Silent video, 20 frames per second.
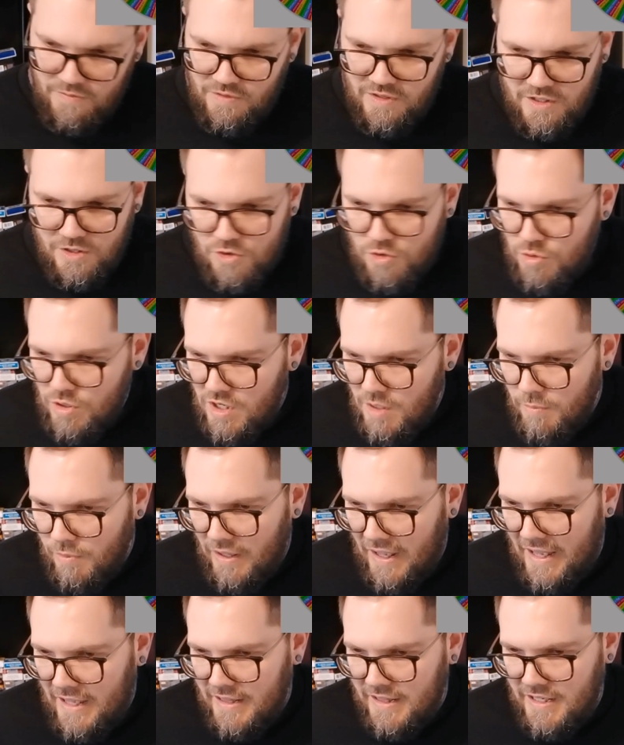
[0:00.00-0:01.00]
Incredible
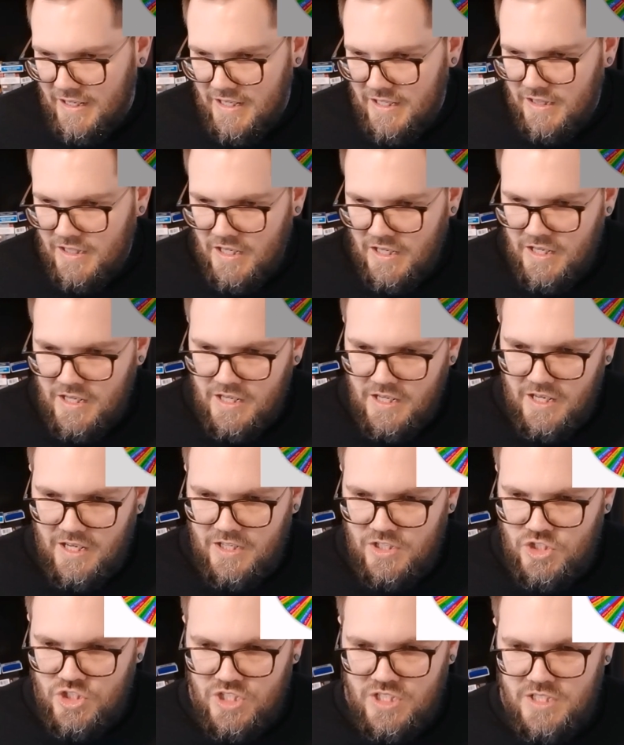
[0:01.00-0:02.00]
athlete.
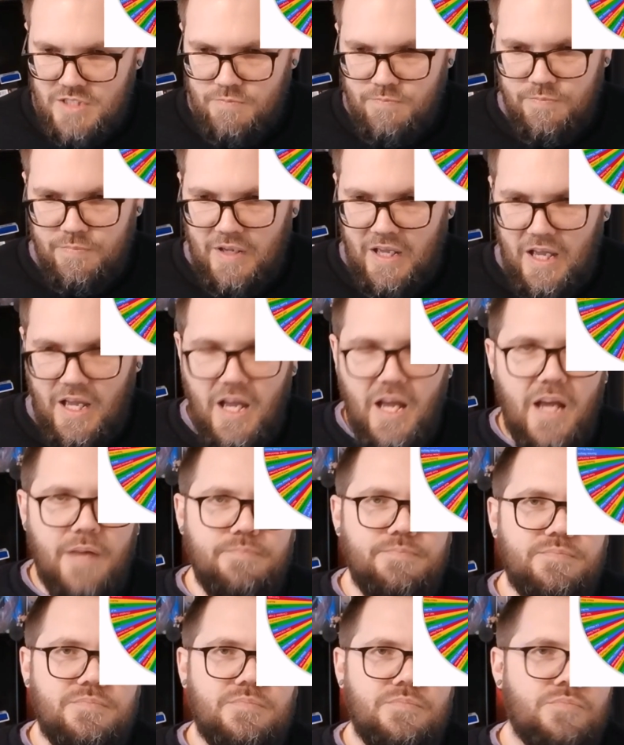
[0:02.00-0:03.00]
It's just,
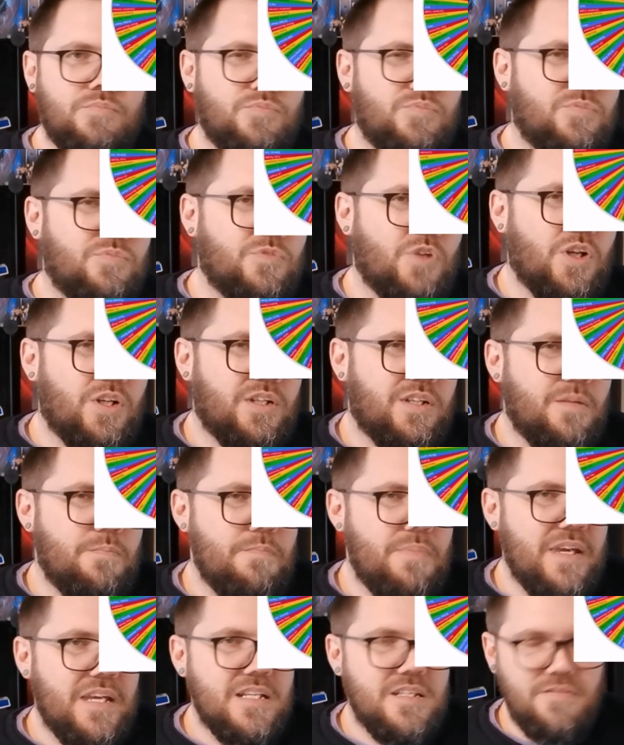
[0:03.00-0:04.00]
I'm not the
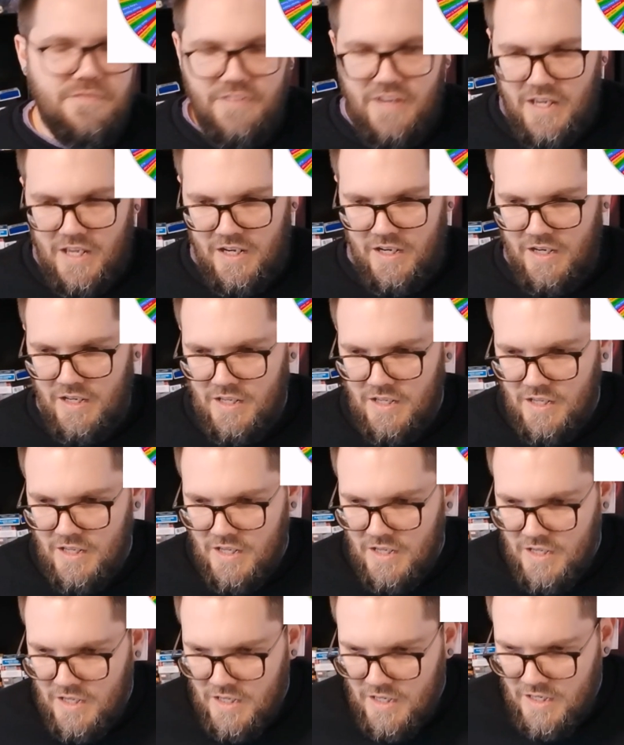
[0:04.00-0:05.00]
biggest fan.
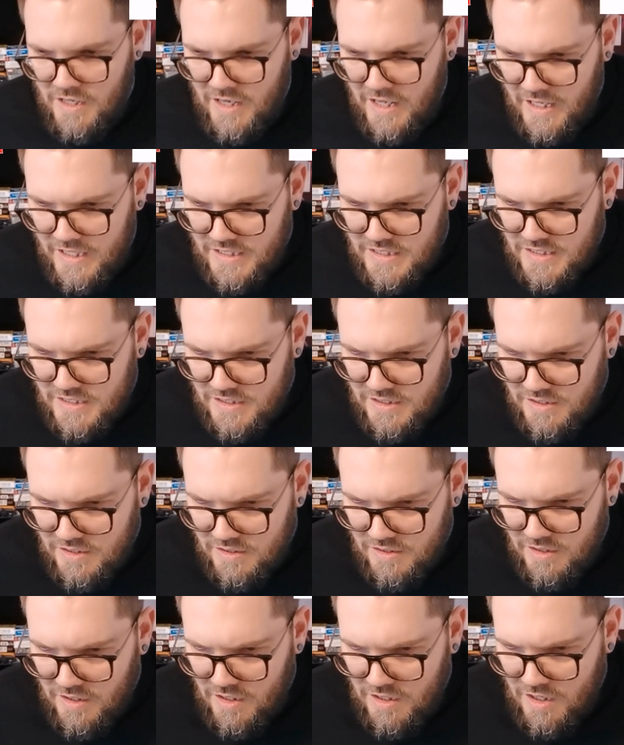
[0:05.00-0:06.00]
Next,
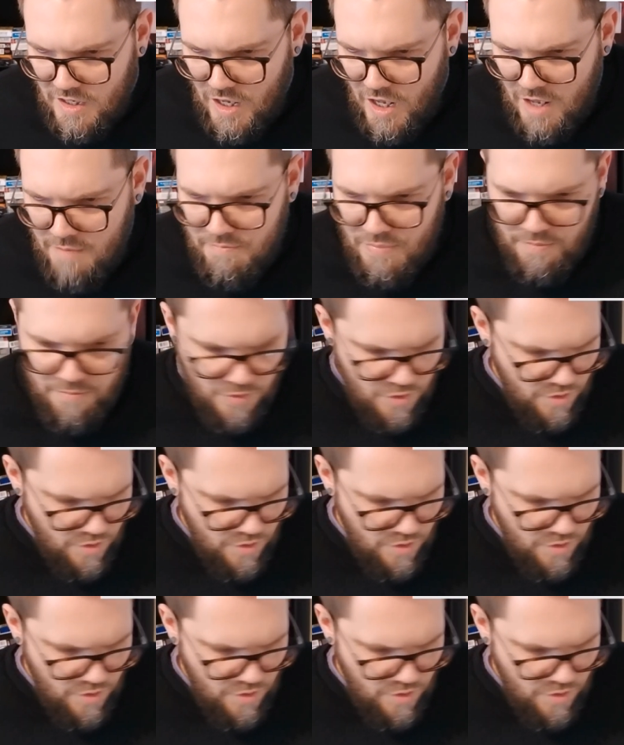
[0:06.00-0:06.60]
Ember